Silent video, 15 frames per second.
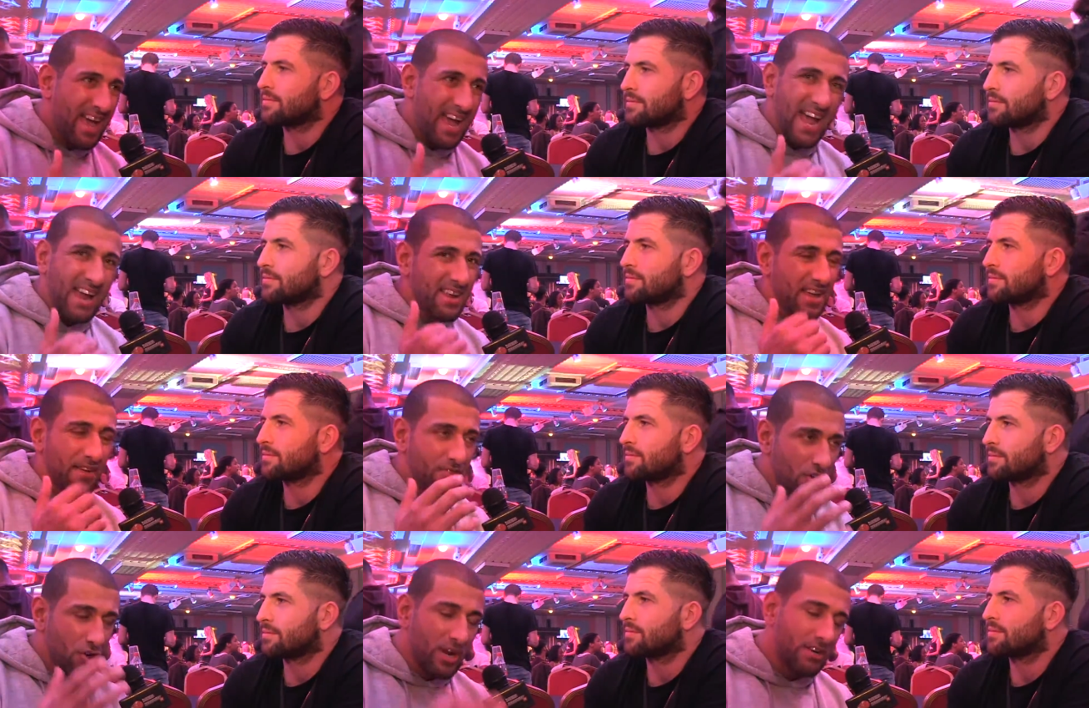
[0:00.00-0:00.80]
Speaker 1: Any
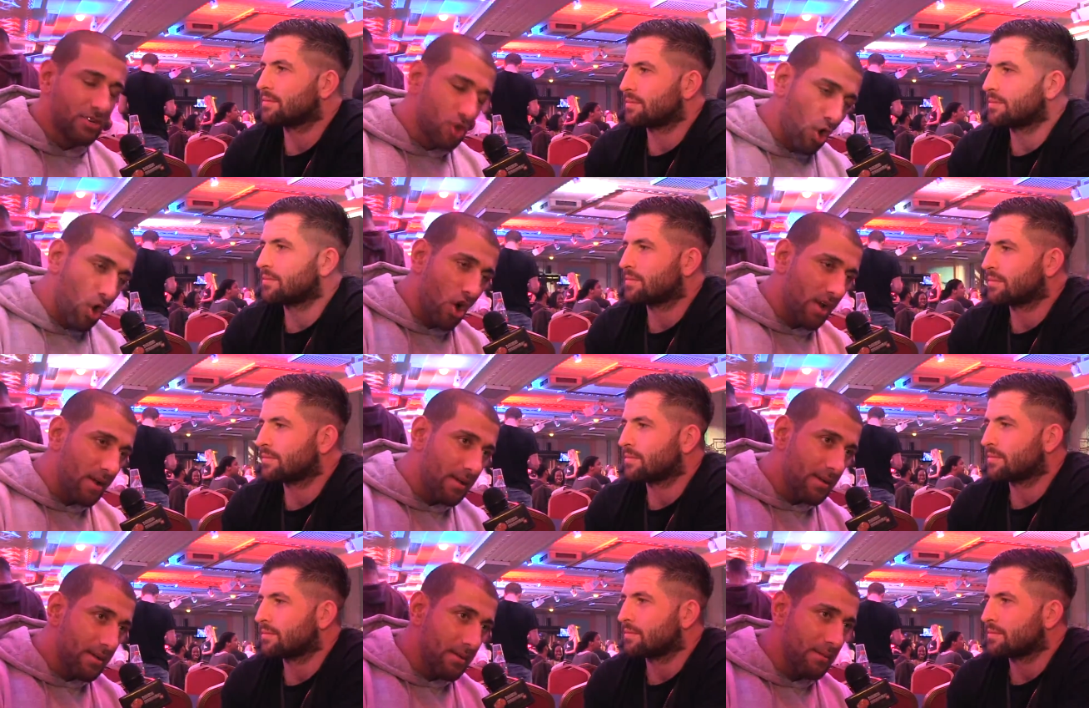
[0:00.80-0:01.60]
of you can talk,
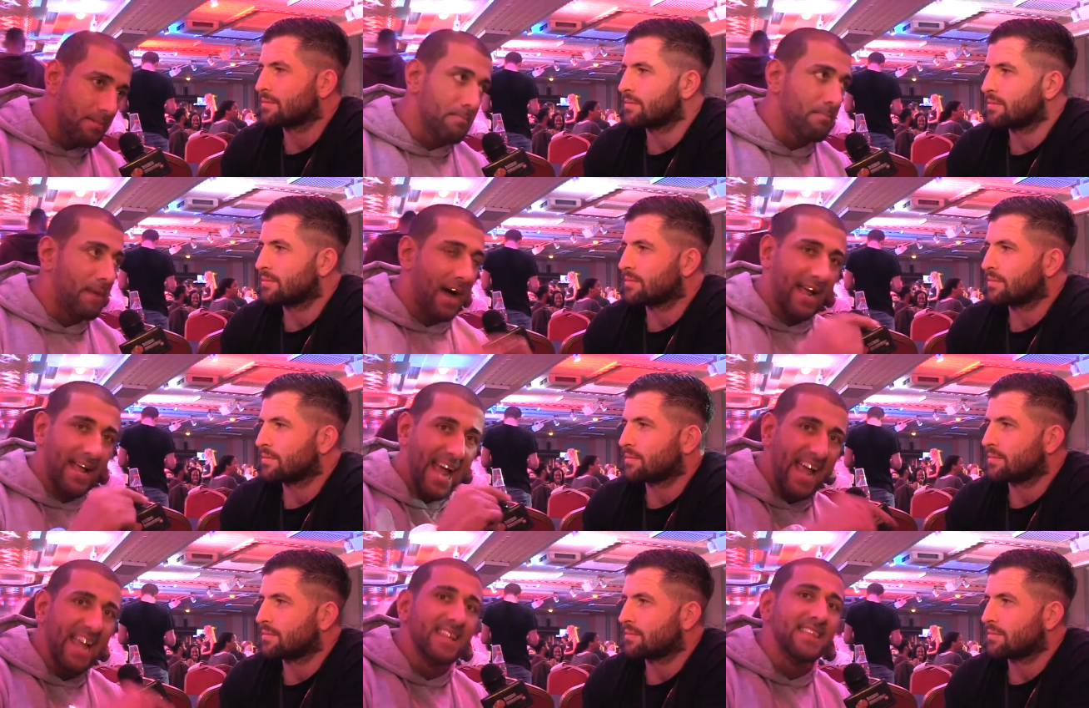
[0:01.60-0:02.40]
but
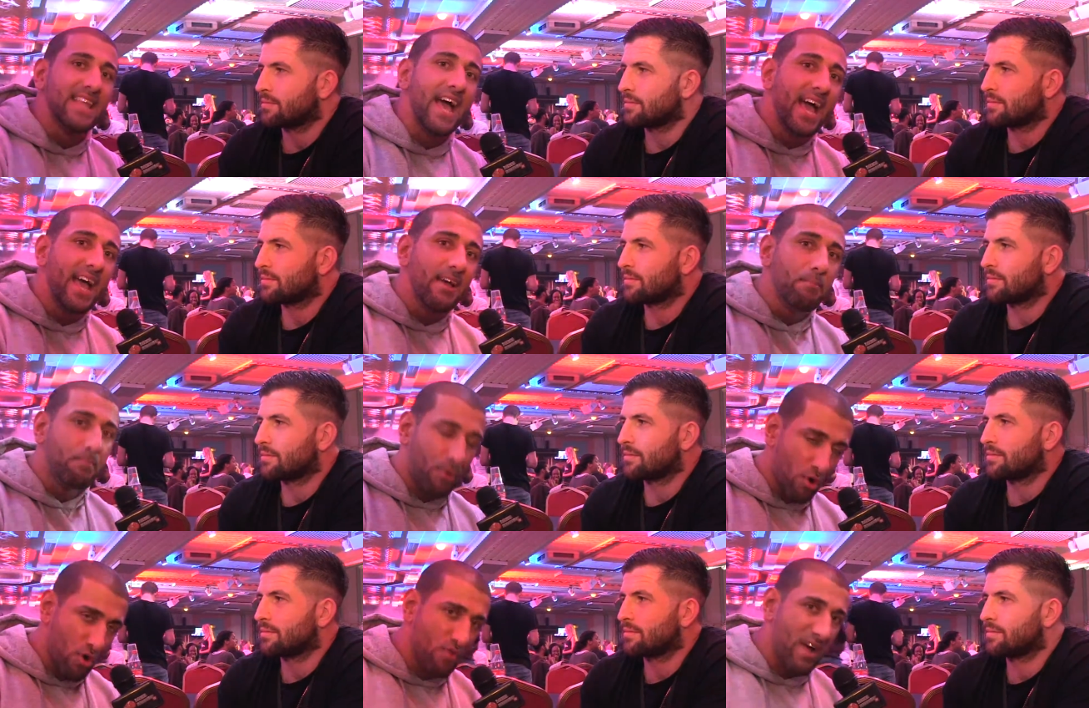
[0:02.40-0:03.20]
get in there,
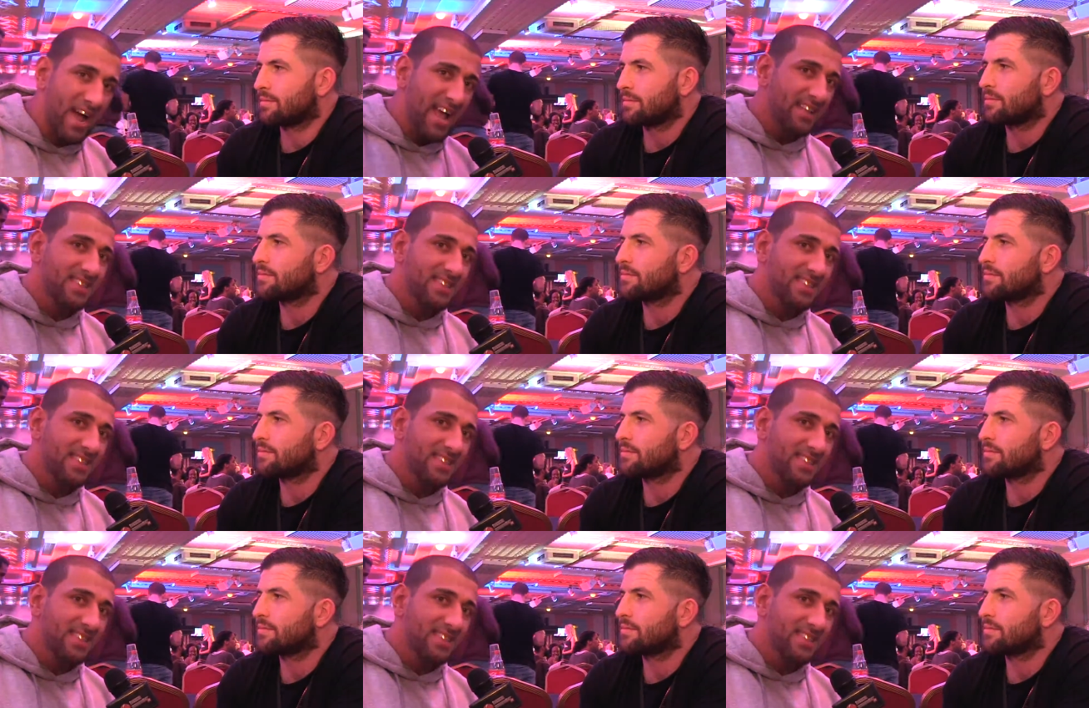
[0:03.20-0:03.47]
prove it,